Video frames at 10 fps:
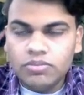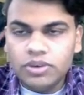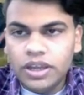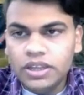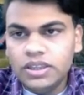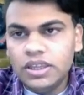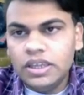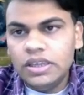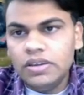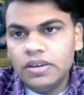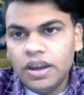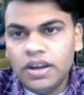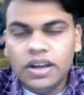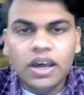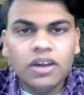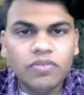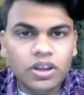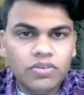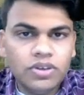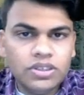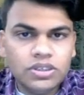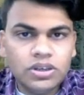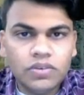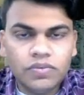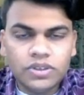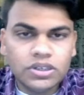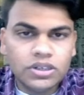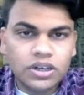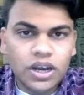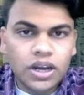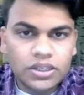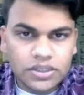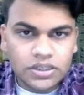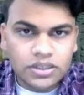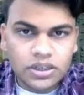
take the entire frequency of a certain data set